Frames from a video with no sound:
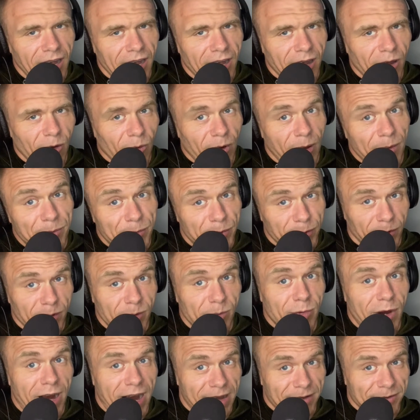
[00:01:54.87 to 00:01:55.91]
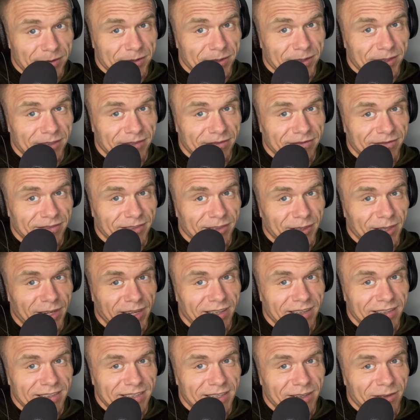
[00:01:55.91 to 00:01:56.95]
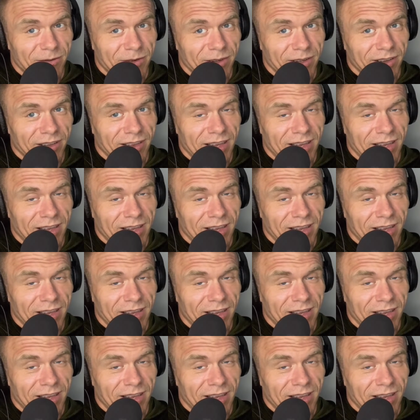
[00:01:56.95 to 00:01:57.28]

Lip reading: a Web3 browser. Okay, let's get real.